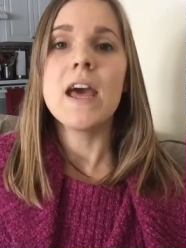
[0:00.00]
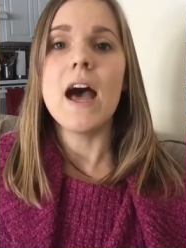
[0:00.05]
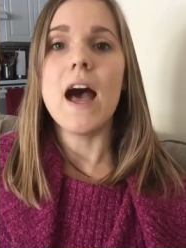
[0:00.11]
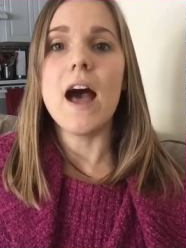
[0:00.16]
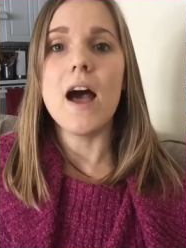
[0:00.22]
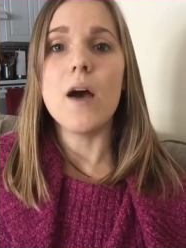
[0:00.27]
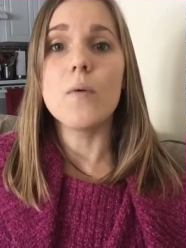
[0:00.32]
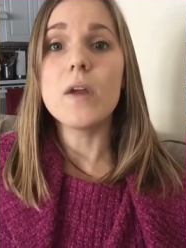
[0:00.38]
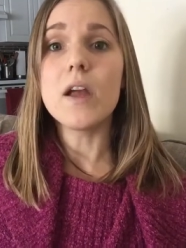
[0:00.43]

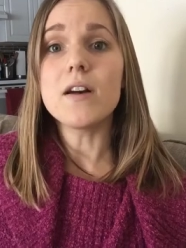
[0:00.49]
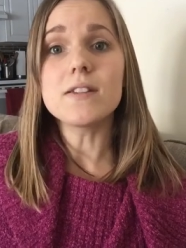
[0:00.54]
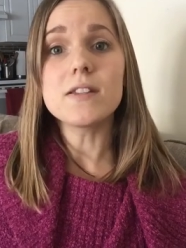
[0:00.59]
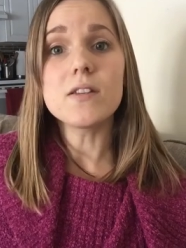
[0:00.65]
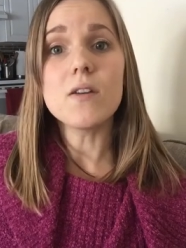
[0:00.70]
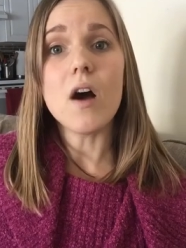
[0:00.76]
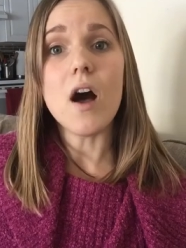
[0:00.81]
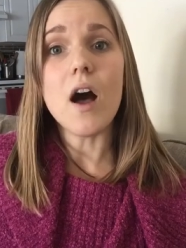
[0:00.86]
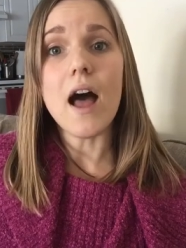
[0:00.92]
Uh, we
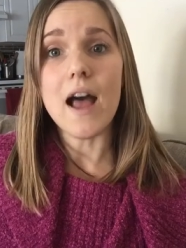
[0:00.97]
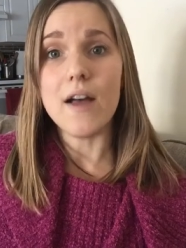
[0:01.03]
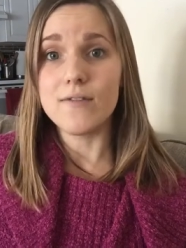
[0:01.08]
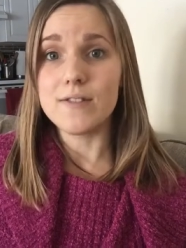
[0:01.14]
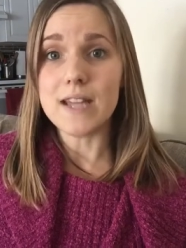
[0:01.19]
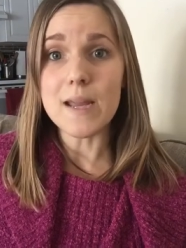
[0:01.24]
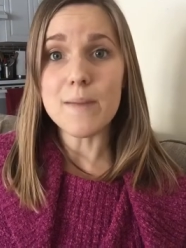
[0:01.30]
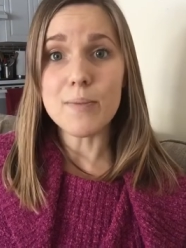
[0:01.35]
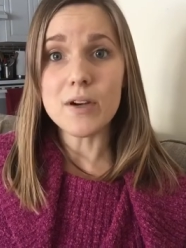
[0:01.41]
also have
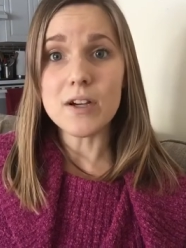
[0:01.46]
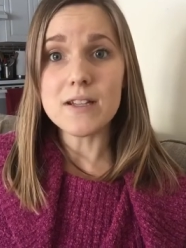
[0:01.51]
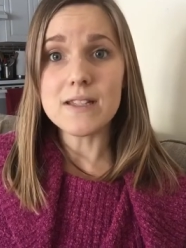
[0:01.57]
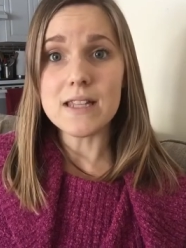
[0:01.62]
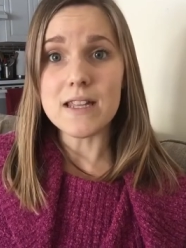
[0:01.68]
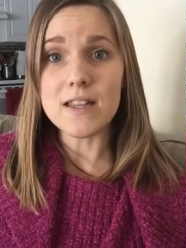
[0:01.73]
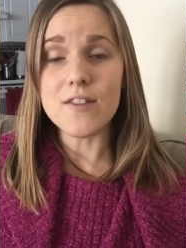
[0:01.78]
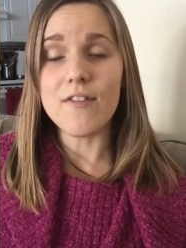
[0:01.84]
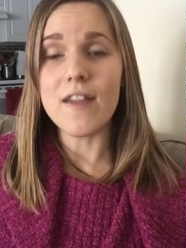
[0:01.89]
diapers
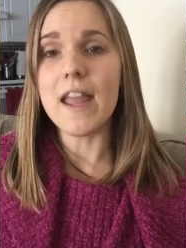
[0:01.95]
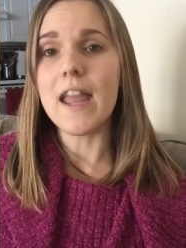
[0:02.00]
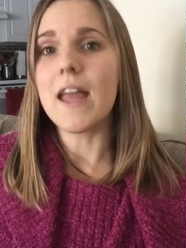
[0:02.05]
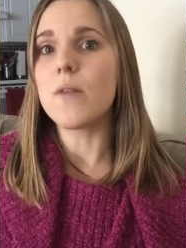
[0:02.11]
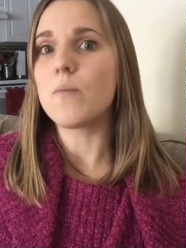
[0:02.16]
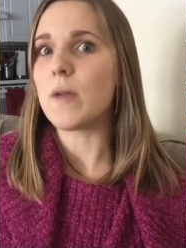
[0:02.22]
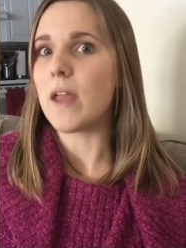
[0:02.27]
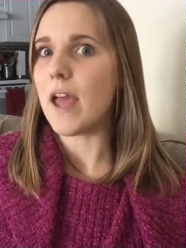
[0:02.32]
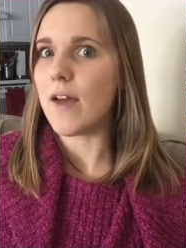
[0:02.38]
in the
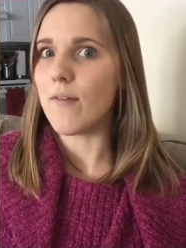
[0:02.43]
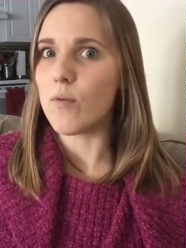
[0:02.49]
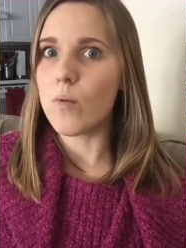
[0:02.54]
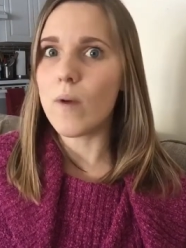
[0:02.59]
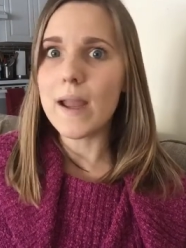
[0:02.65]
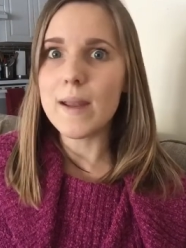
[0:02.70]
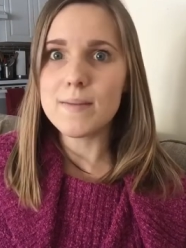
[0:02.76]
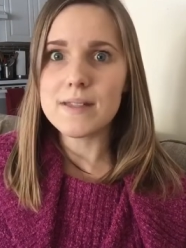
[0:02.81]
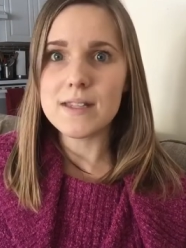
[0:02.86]
van. We have
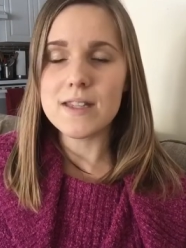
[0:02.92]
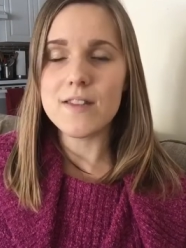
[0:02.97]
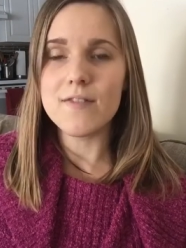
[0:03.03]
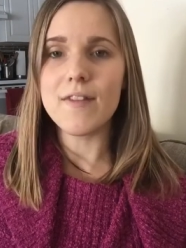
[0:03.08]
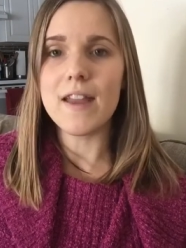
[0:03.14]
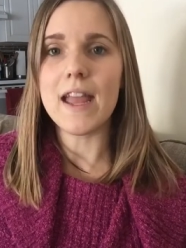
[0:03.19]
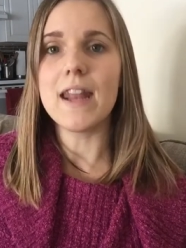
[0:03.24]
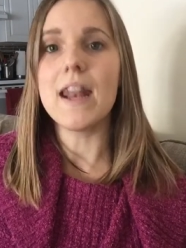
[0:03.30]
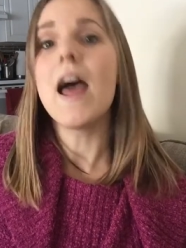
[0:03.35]
wipes in the
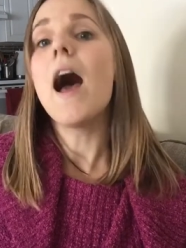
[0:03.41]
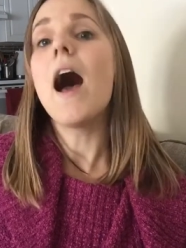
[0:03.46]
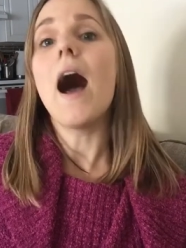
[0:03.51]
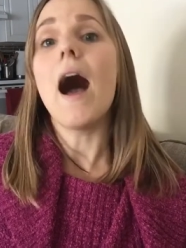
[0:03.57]
van.